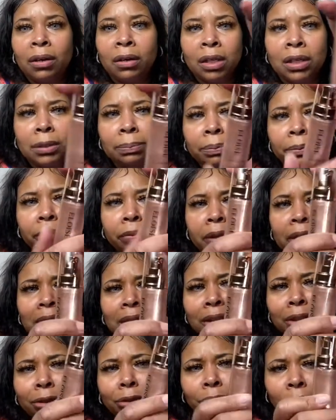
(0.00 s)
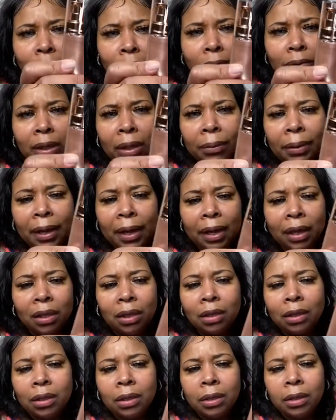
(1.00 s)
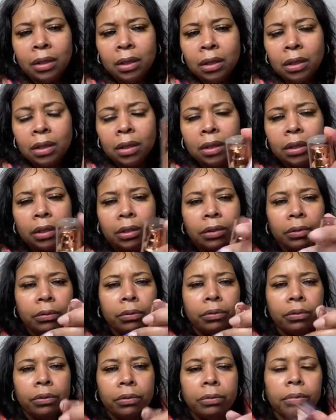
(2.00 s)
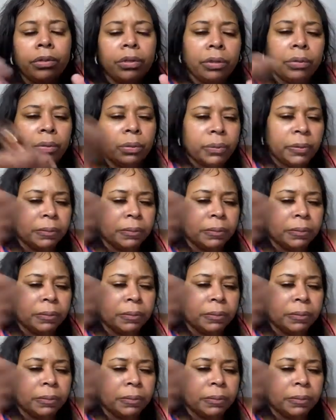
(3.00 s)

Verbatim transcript: That's, that's cute. Okay. Cute, cute, cute.